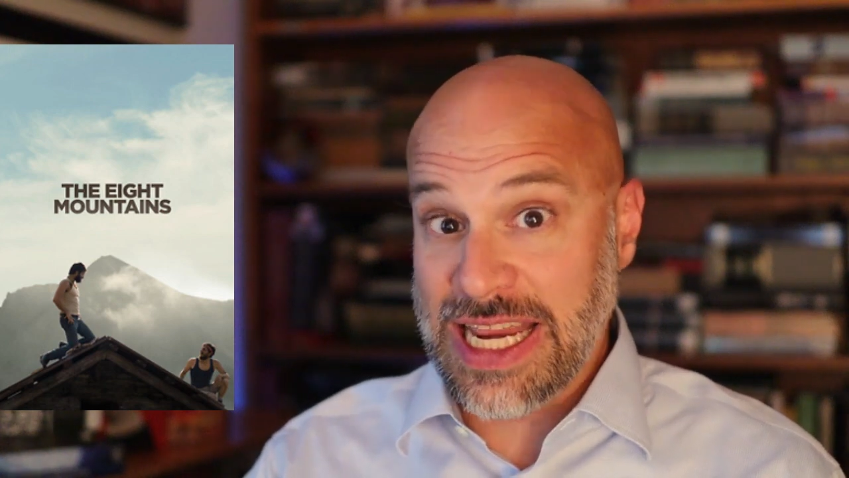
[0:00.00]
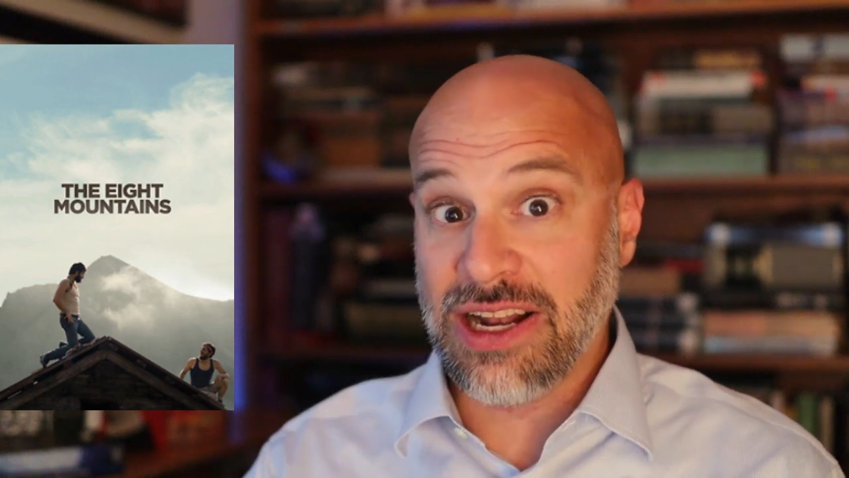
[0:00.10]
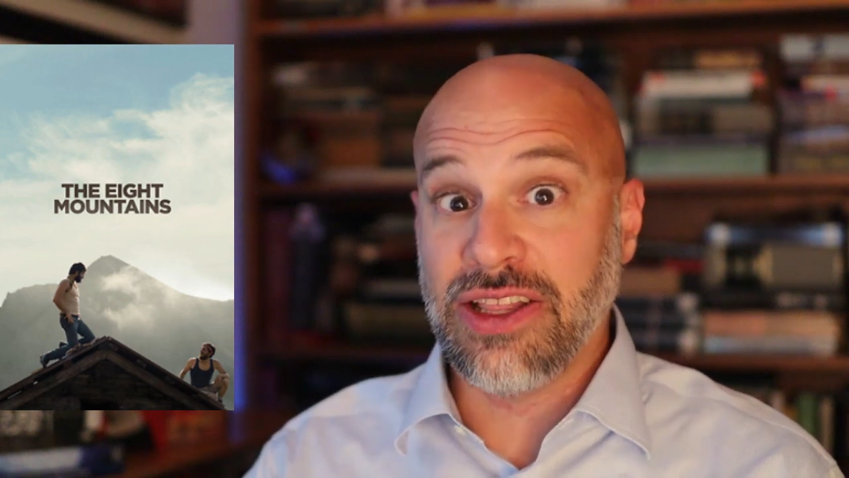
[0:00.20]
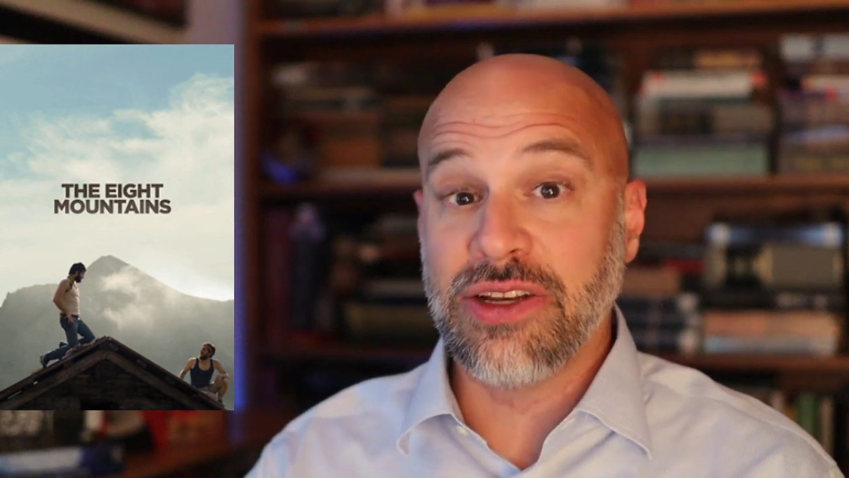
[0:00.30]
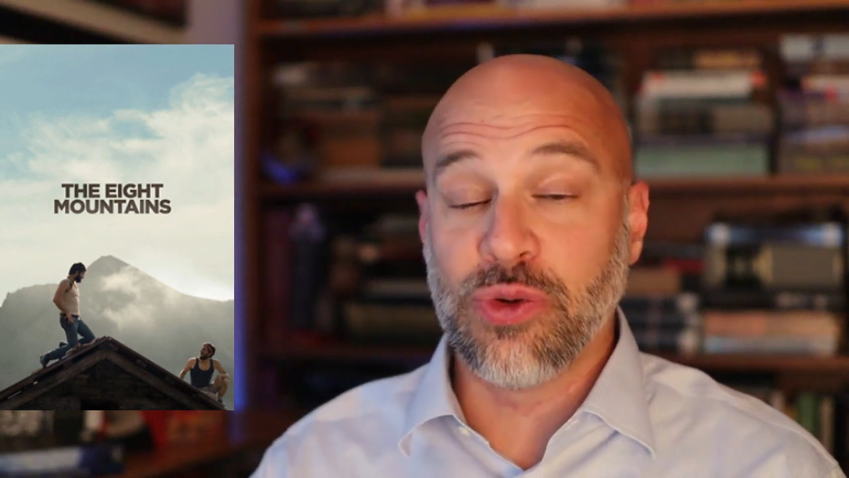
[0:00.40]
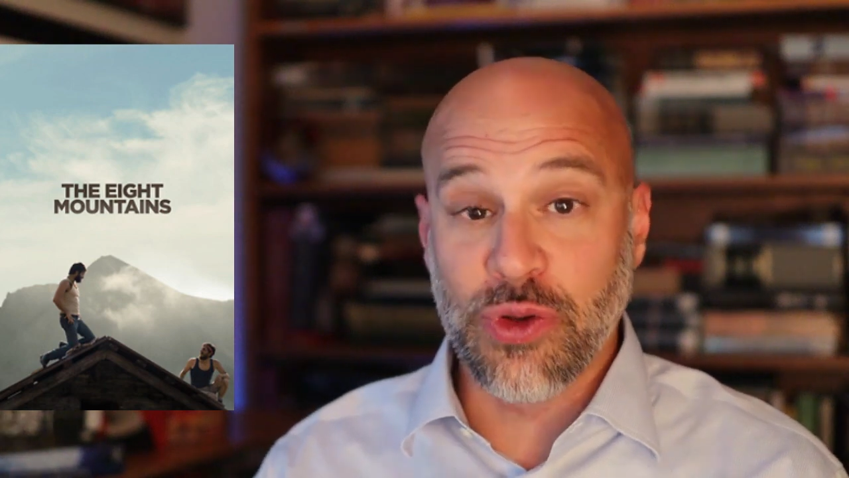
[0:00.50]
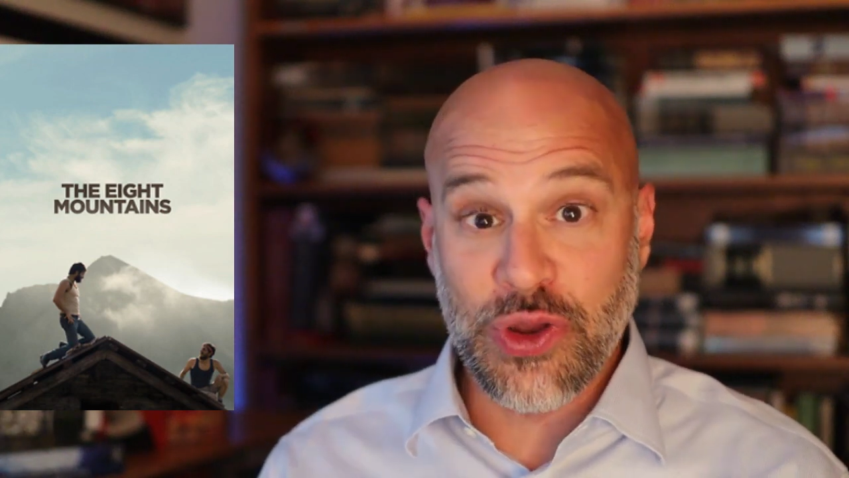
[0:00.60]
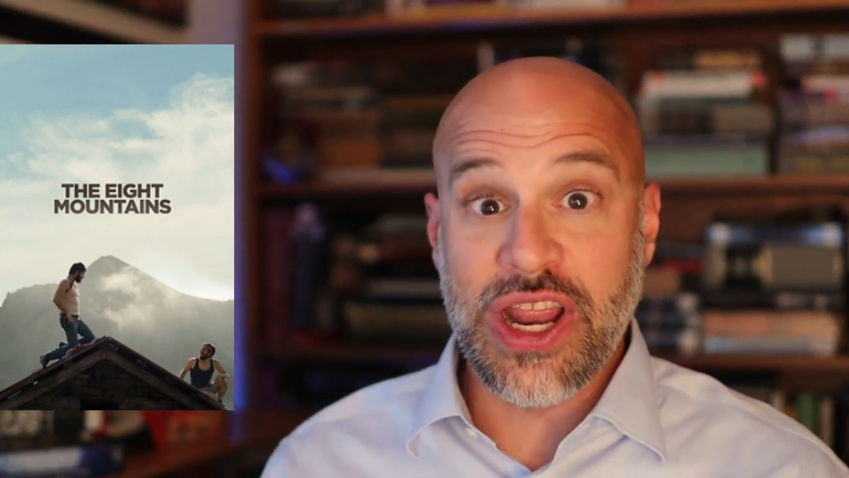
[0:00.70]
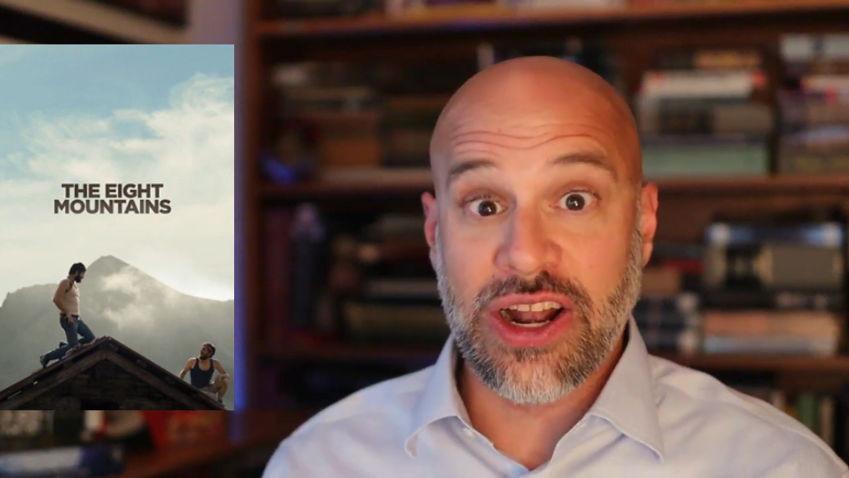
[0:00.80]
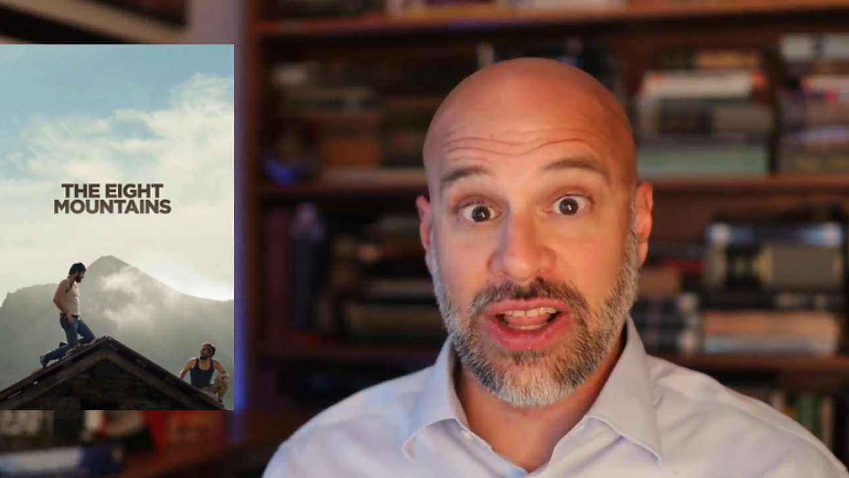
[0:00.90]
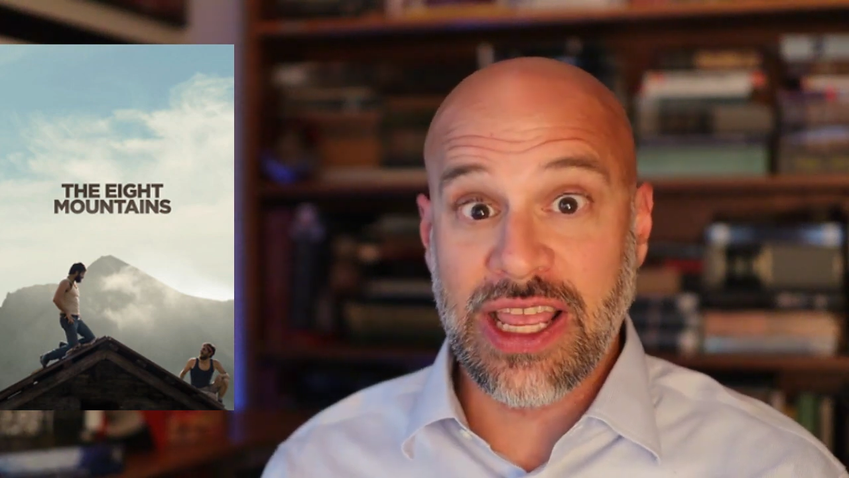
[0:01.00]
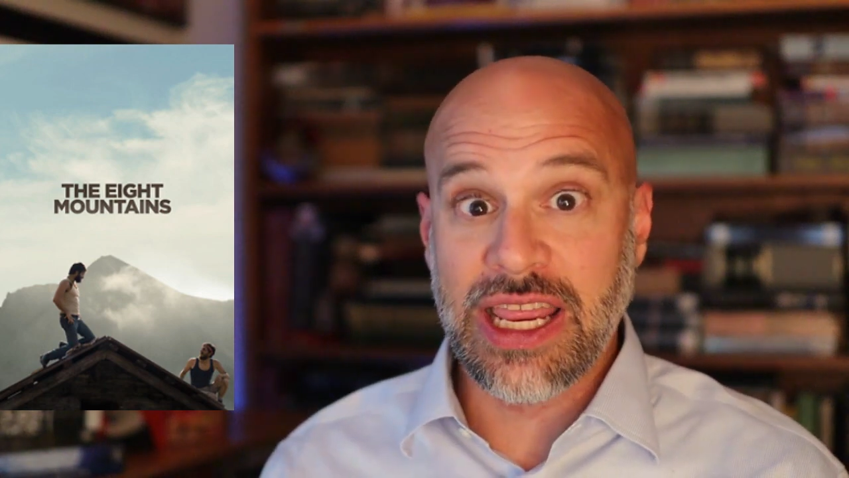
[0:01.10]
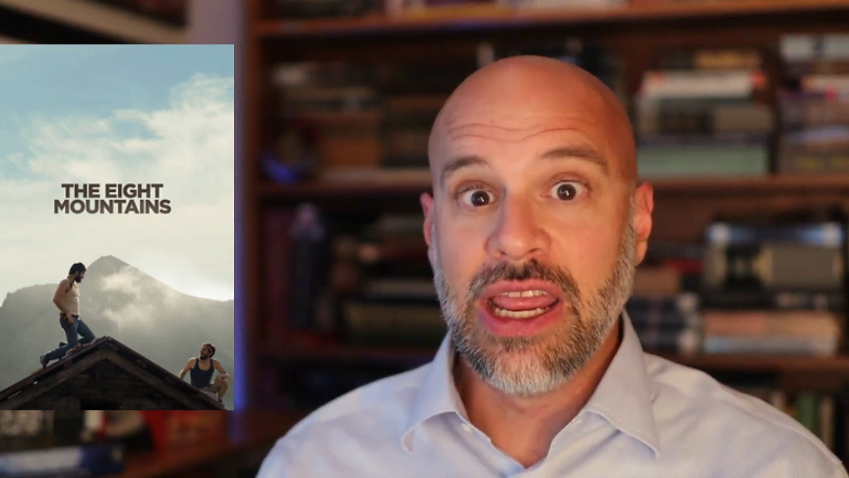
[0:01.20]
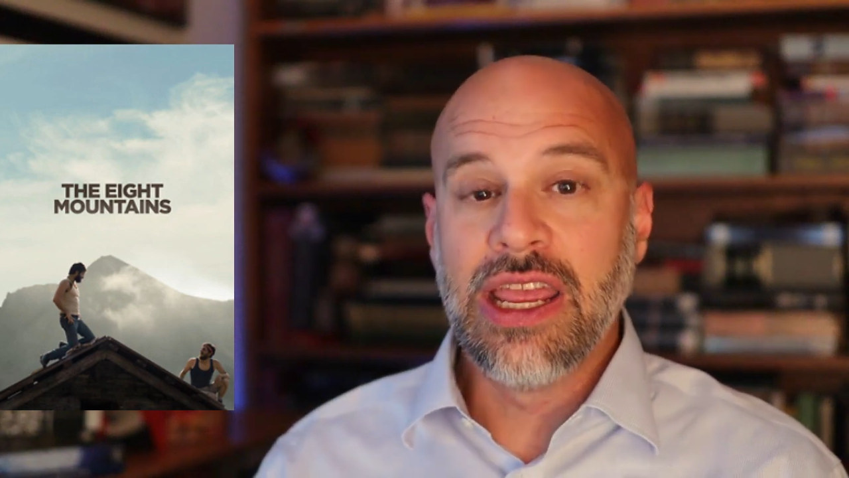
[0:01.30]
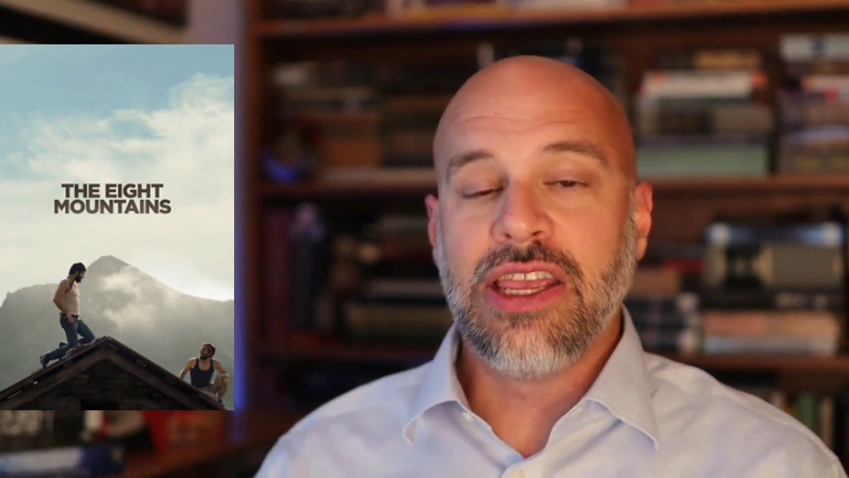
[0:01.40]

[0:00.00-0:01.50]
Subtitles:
Italy, northern Italy.